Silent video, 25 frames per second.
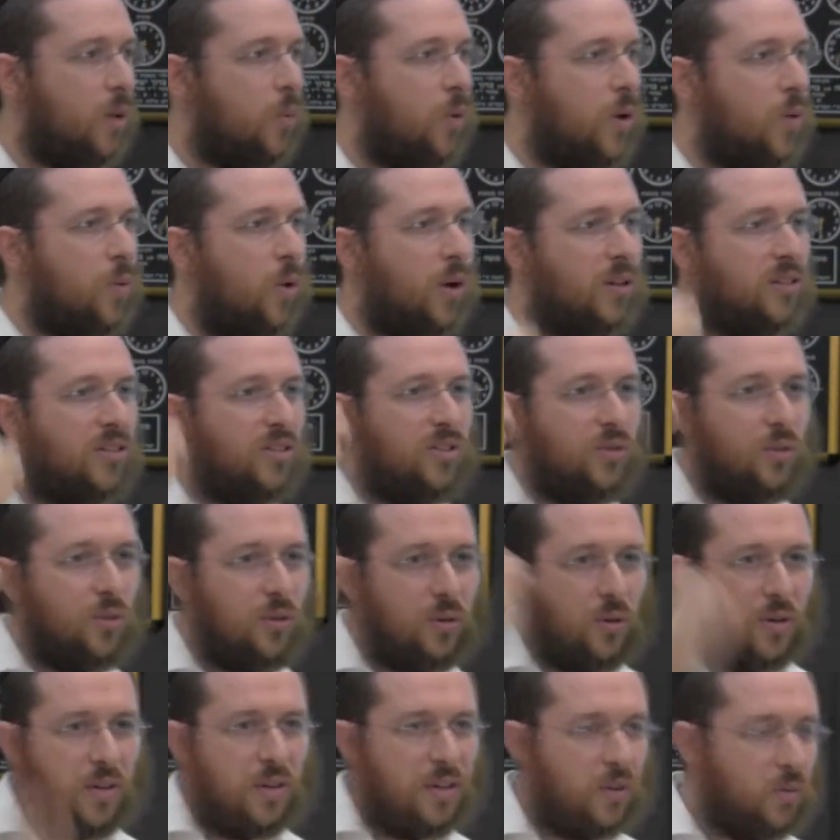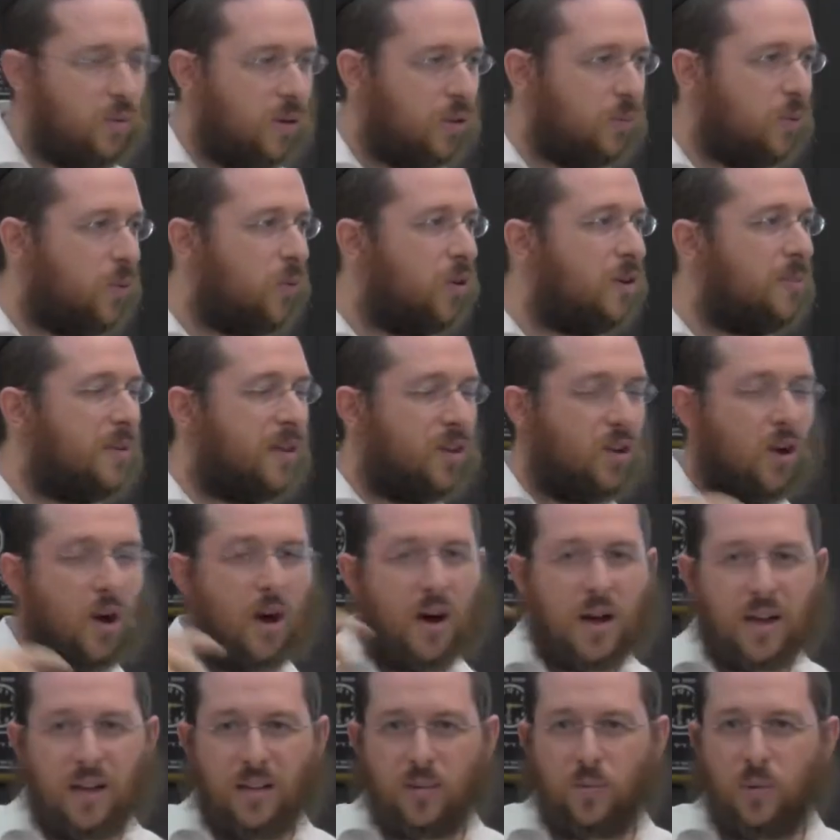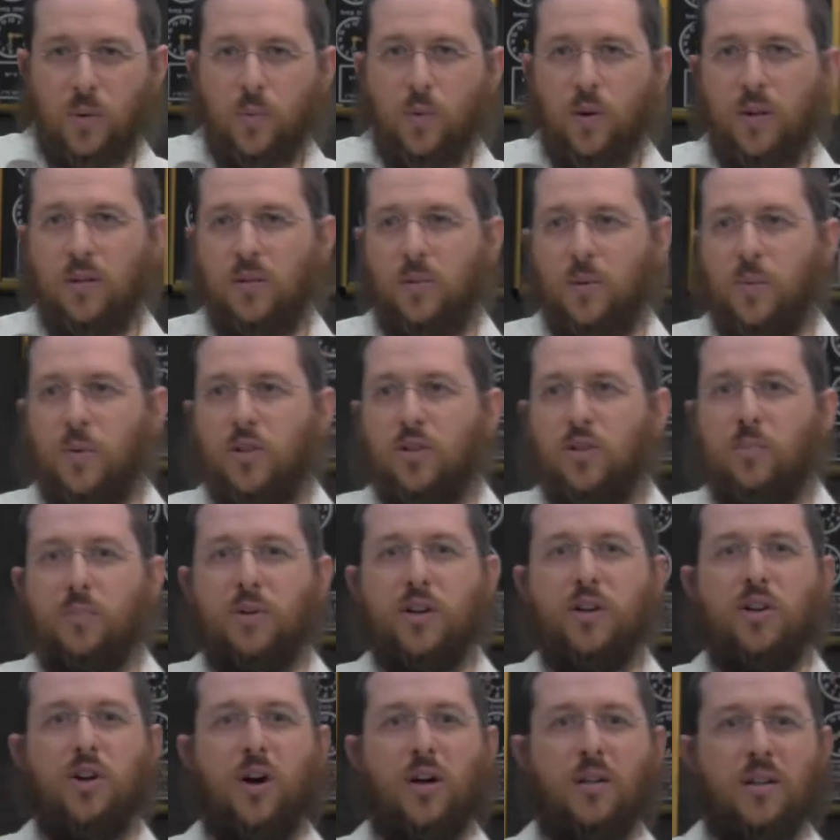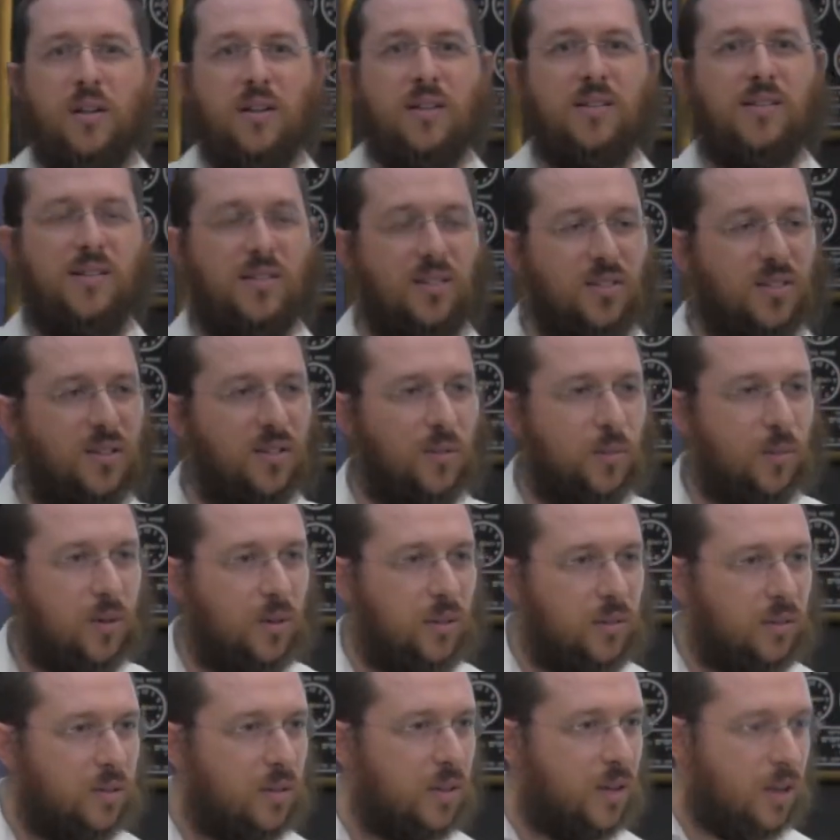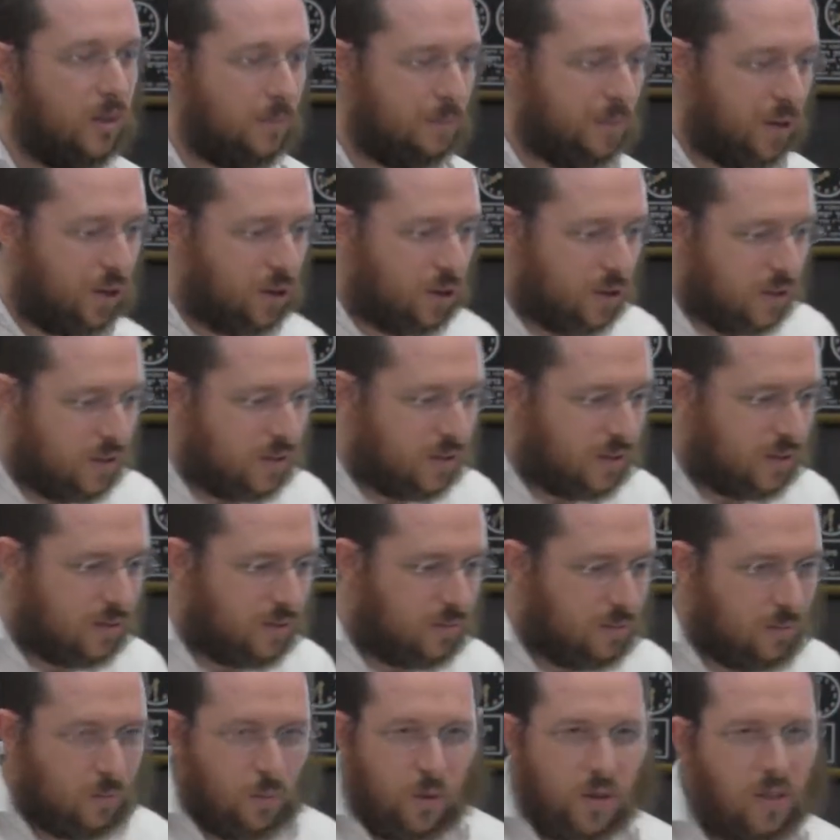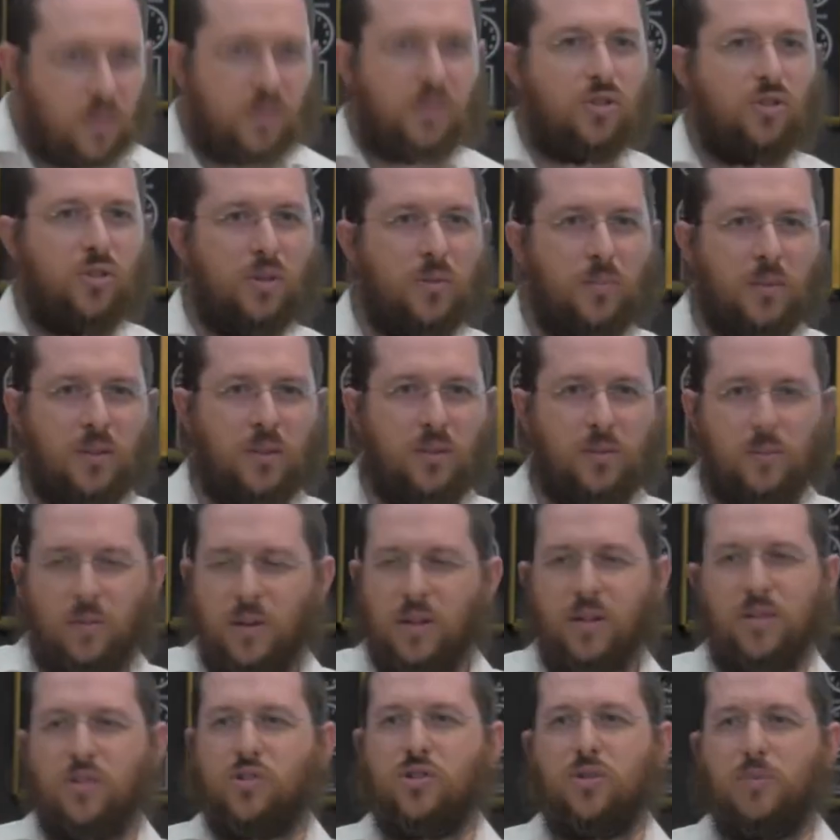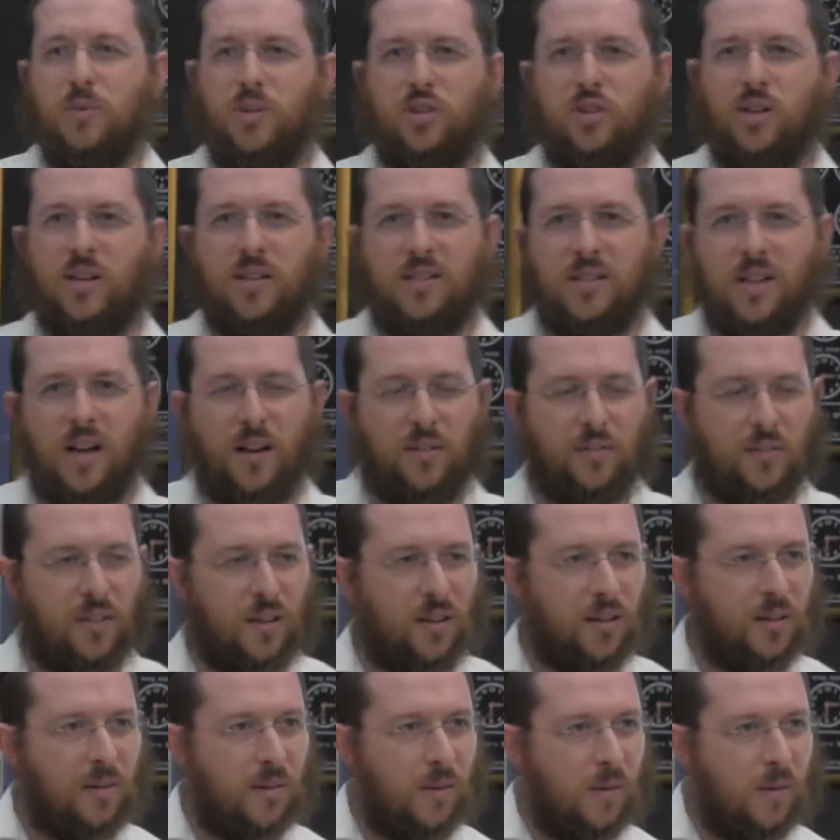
We want to do good in the world. We want to be kind. We want, we want to bring godliness into the world because what else should we do? What else should we chase after?